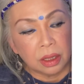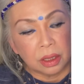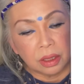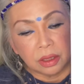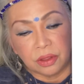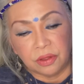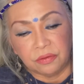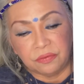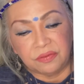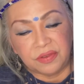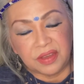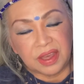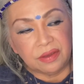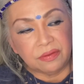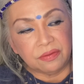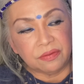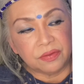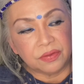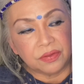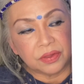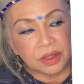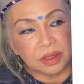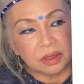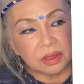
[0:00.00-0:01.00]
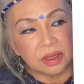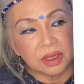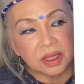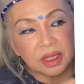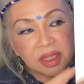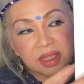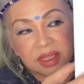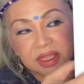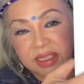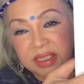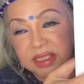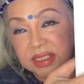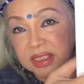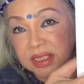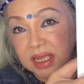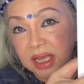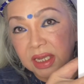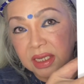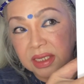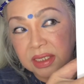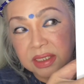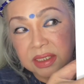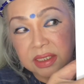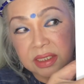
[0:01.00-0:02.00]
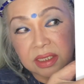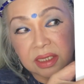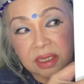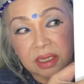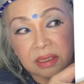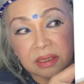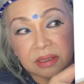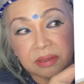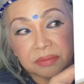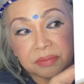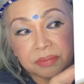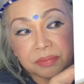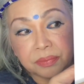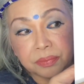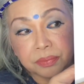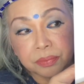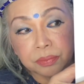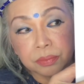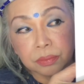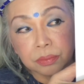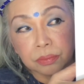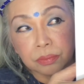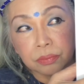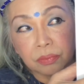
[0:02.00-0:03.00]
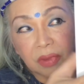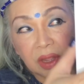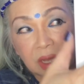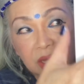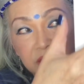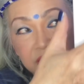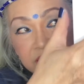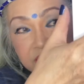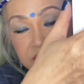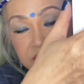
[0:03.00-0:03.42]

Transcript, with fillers: The fifth, the sixth, the